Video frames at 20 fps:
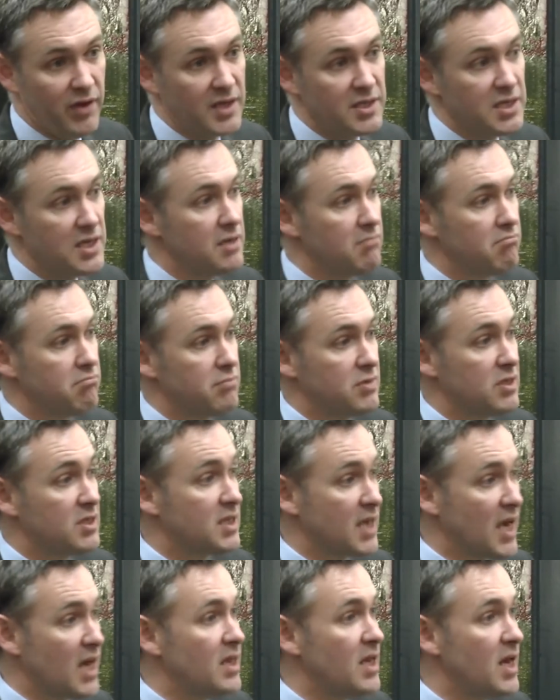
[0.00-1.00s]
as in the
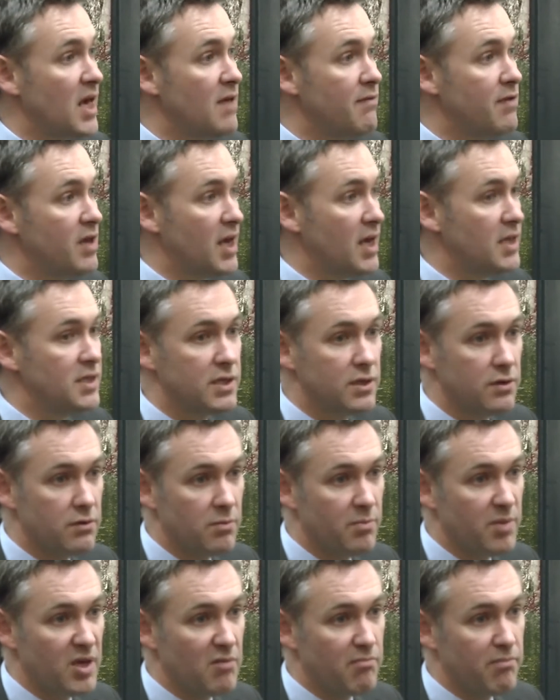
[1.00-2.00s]
Scandinavian
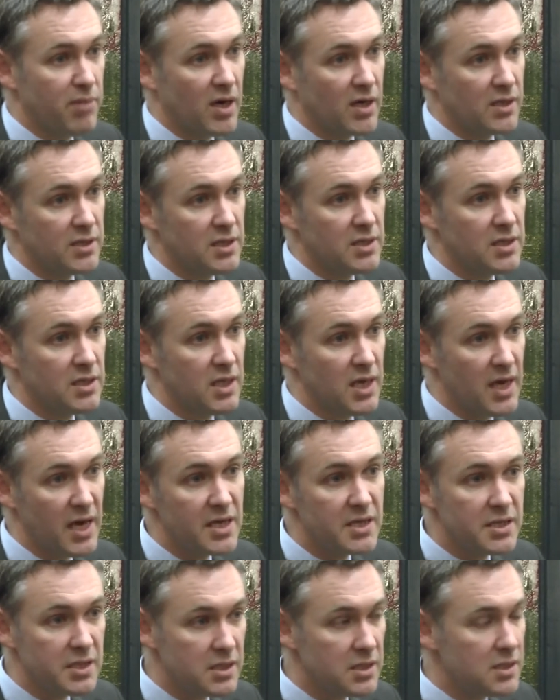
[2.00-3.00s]
anti-European parties in the
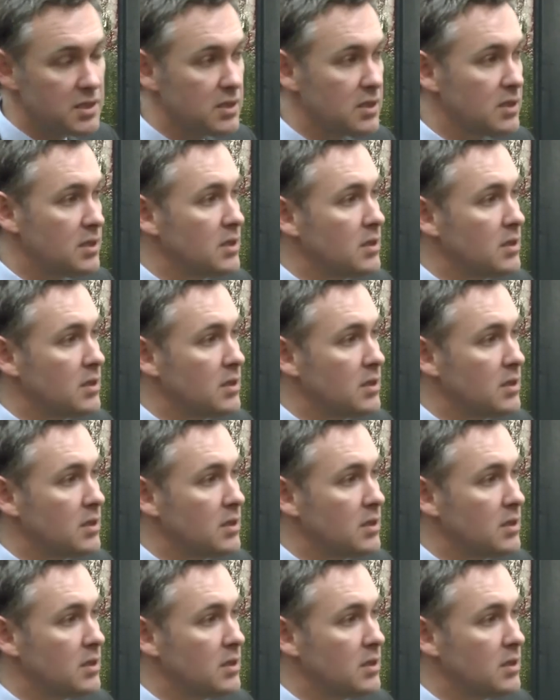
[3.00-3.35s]
80s,